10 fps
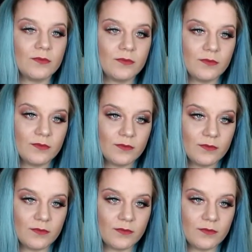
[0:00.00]

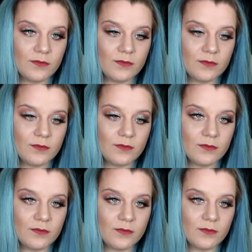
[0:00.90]

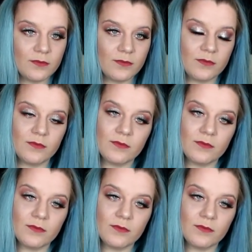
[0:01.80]
(not speaking)